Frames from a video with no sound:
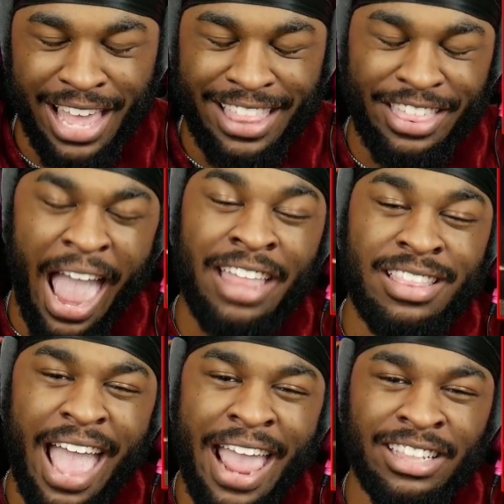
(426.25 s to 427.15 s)
They look
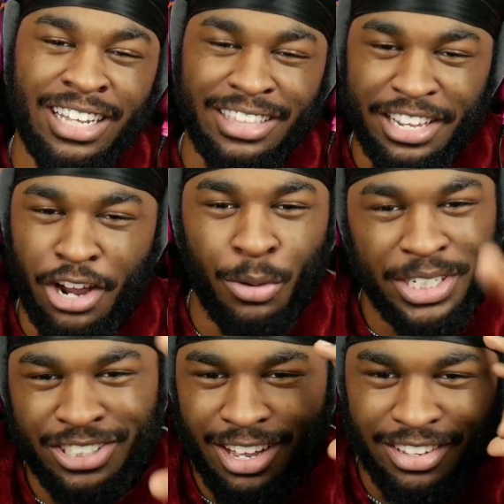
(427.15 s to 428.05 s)
like they know
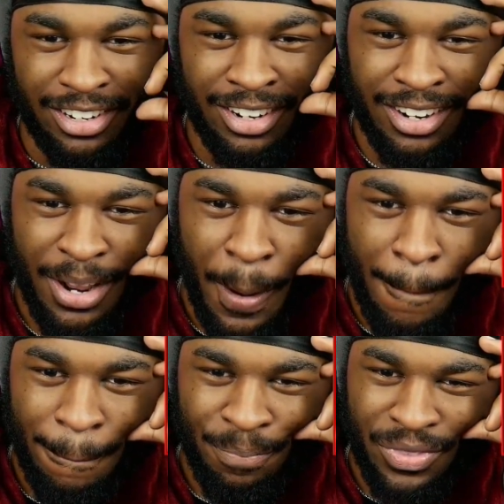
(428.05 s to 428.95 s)
each other.
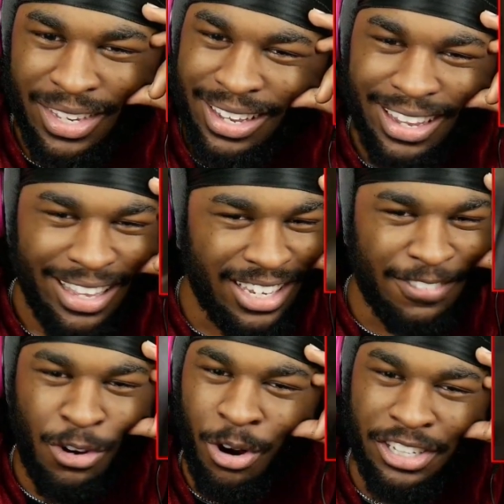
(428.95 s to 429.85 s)
And then,
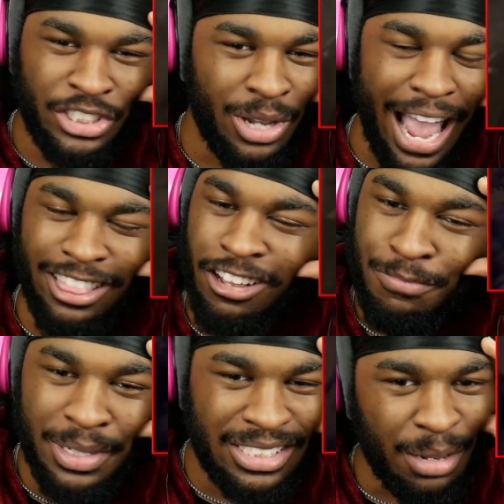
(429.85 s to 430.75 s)
of course, I
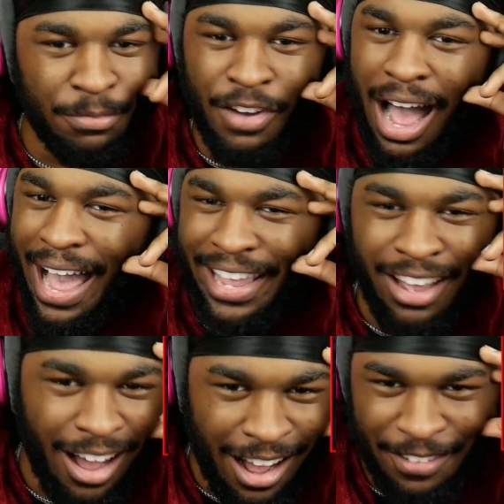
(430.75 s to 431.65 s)
love me some Vi,
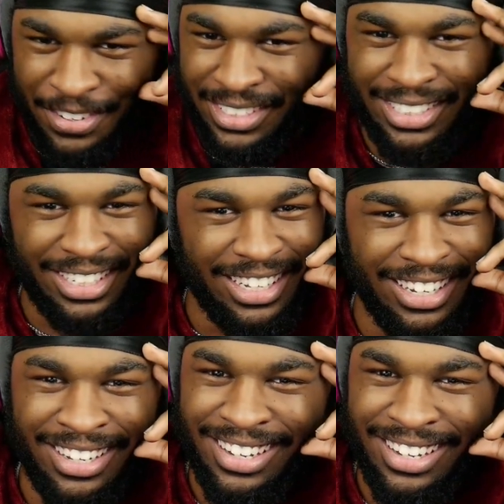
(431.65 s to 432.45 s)
obviously.